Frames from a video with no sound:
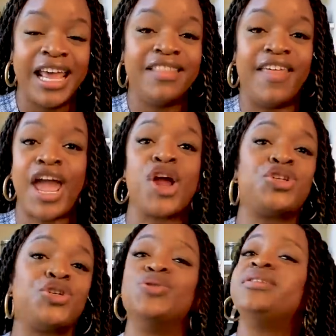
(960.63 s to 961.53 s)
They are
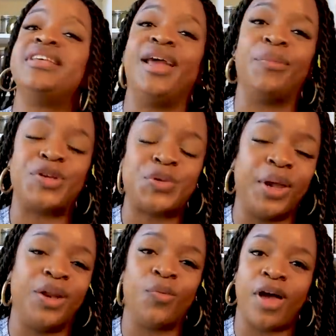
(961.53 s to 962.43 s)
choosing
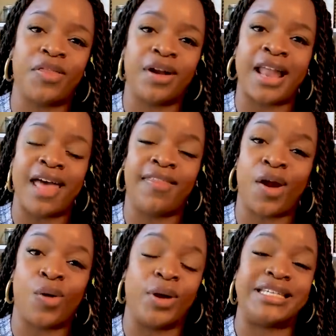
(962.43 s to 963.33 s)
between whether or not
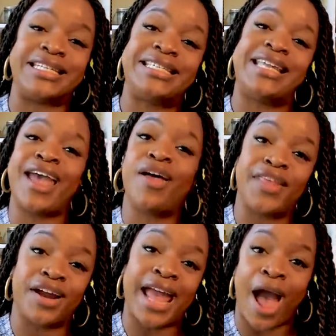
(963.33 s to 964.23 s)
they're going to stay on
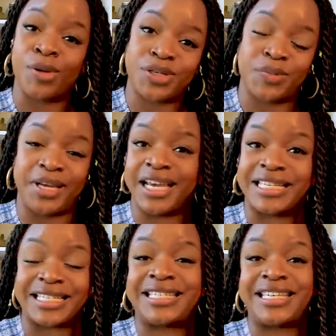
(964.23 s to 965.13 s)
their couch
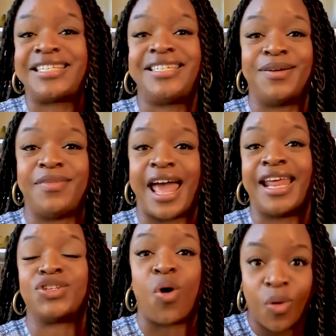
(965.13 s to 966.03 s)
because a system that
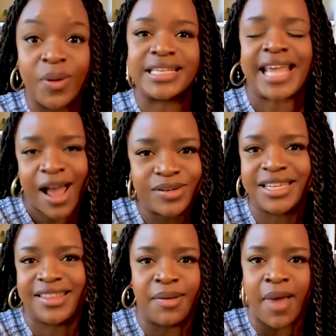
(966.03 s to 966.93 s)
has always
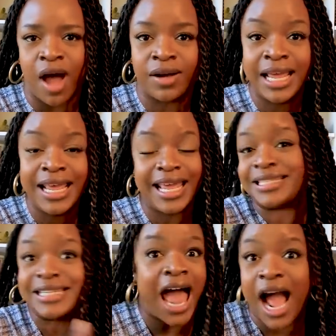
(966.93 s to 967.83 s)
counted them out
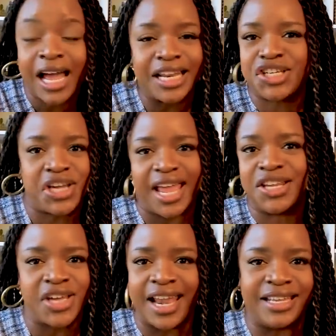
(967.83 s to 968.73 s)
is not going to
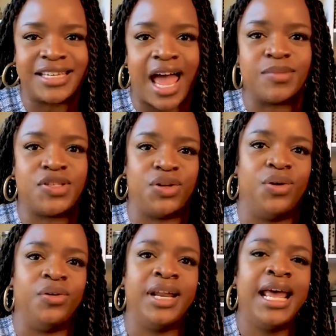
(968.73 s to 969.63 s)
change anytime
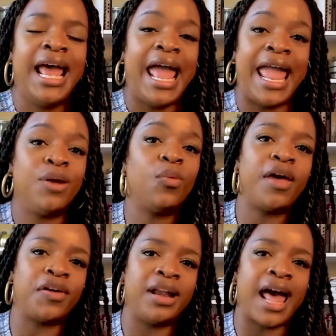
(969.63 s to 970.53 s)
soon, and
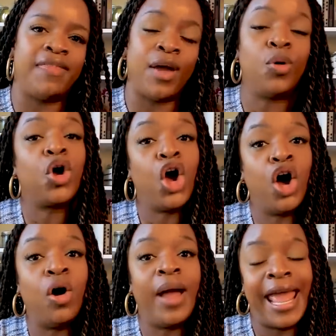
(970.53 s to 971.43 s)
whether or not they will
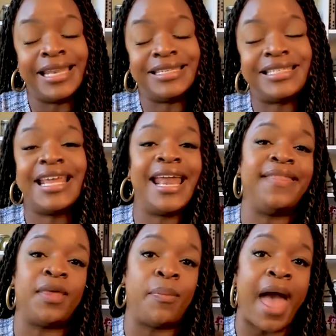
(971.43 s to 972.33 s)
go and stand at
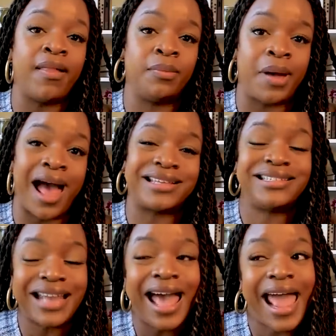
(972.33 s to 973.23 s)
the ballot box,
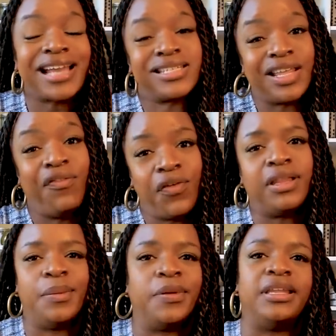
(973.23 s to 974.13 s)
not actually
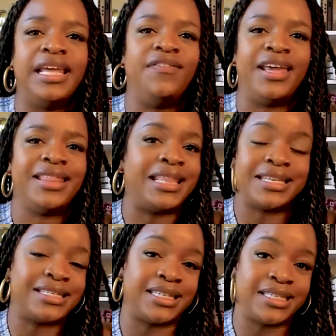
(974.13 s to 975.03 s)
fully believing that
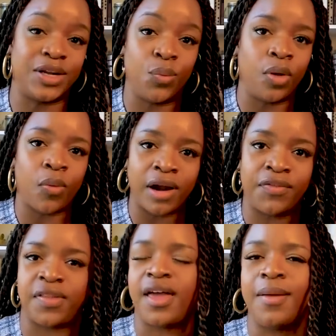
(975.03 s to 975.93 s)
this system will work
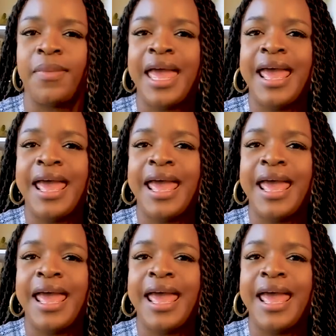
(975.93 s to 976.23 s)
for them.